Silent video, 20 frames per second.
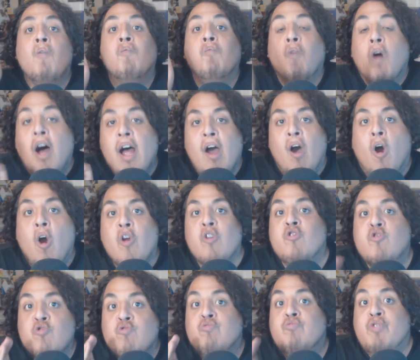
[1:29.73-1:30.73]
what are
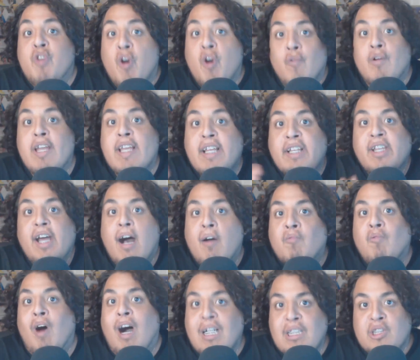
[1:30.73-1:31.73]
you doing not
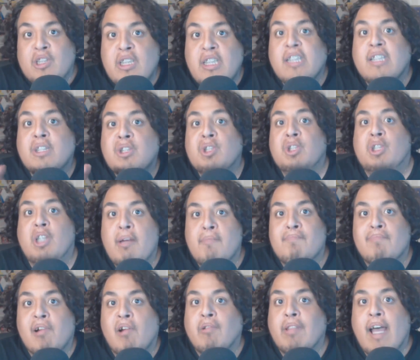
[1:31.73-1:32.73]
watching this shit,
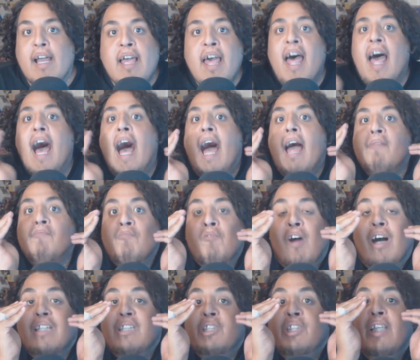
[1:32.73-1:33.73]
bro? Like, I'm
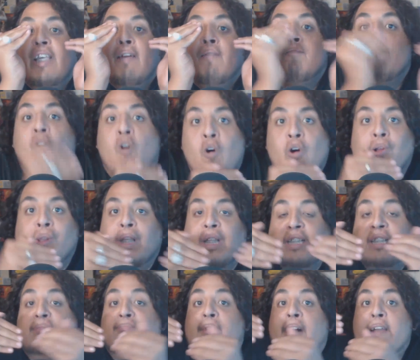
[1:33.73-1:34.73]
watching it raw.
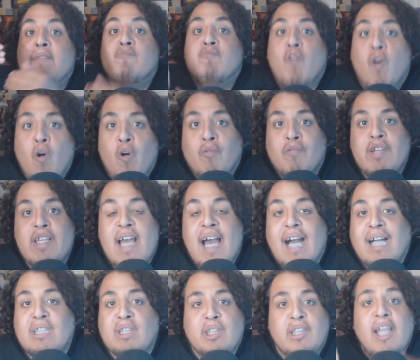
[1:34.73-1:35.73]
This is my raw
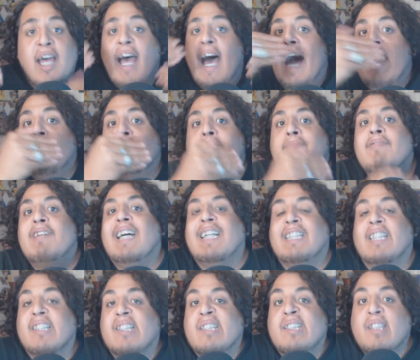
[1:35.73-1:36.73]
reaction. I don't even
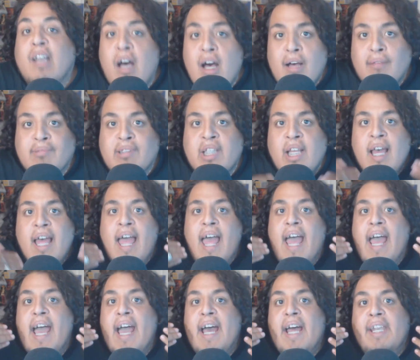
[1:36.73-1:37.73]
got the sub.
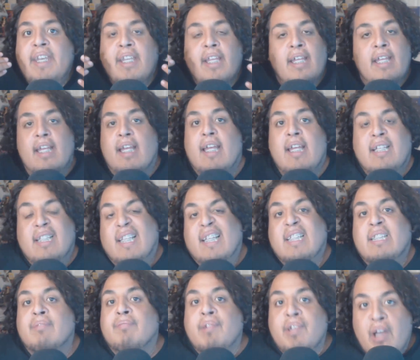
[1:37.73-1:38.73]
And
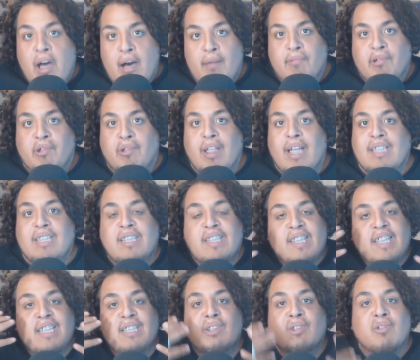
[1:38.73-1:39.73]
it's phenomenal. Like,
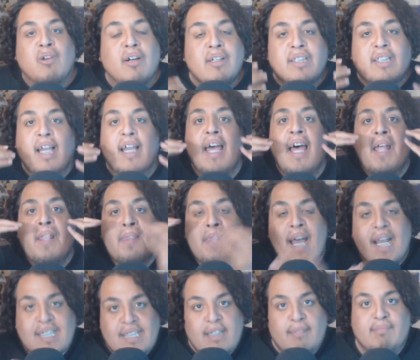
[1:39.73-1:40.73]
seeing Trunks, like,
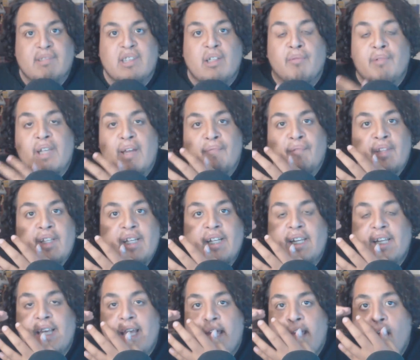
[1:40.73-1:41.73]
next episode we're definitely
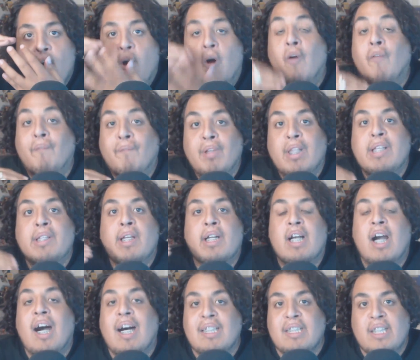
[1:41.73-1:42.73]
gonna get hopefully the
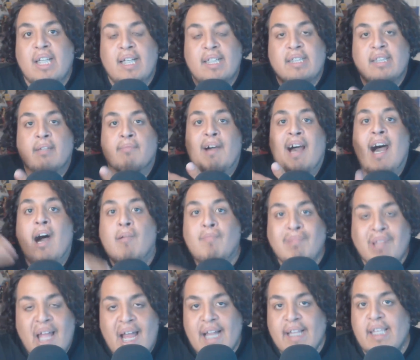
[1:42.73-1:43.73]
context of how
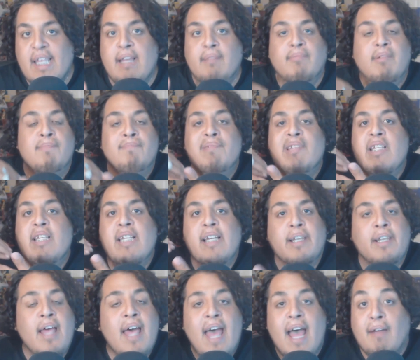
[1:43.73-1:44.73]
Black came to be
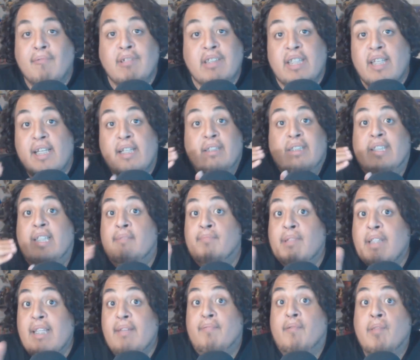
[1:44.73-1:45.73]
and everything, and
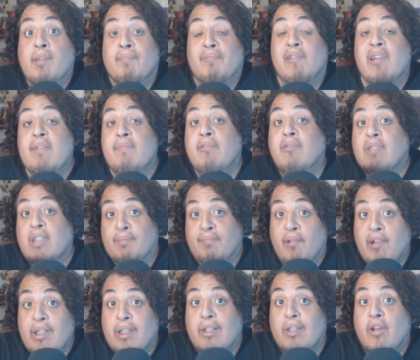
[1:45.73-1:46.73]
seemingly from the preview,
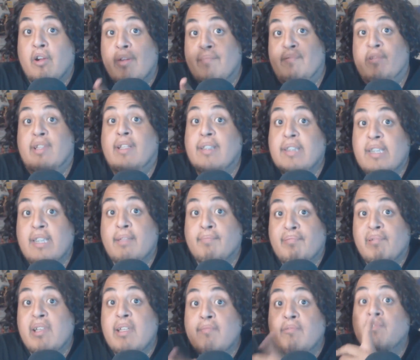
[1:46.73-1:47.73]
spoiler alert, if you didn't see the
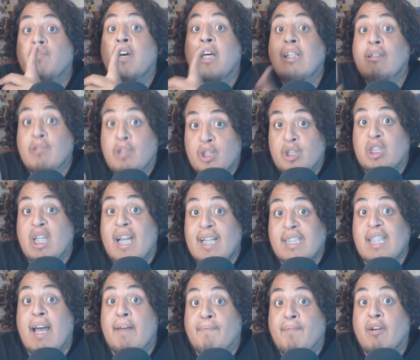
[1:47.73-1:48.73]
preview, you should check
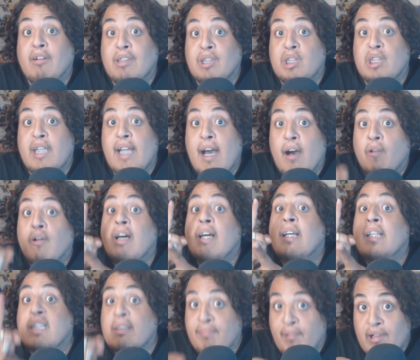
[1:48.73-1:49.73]
that fucking shit out.
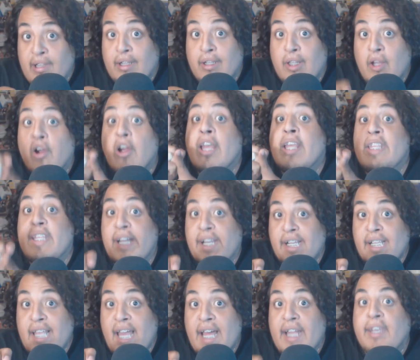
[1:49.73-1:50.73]
Spoiler alert, yet
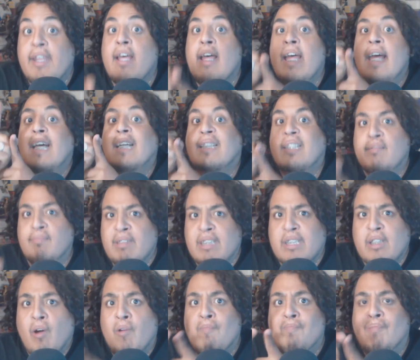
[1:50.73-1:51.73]
again, it seems as
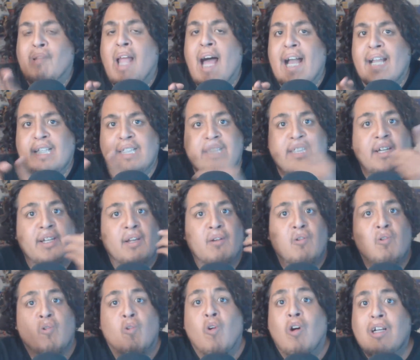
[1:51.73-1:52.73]
though Black is gonna
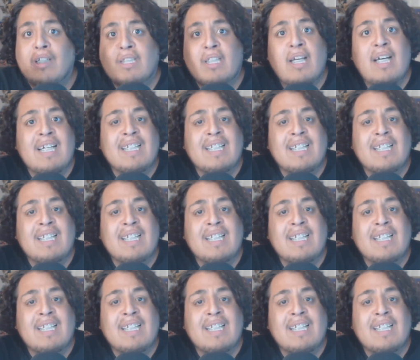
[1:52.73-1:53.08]
cross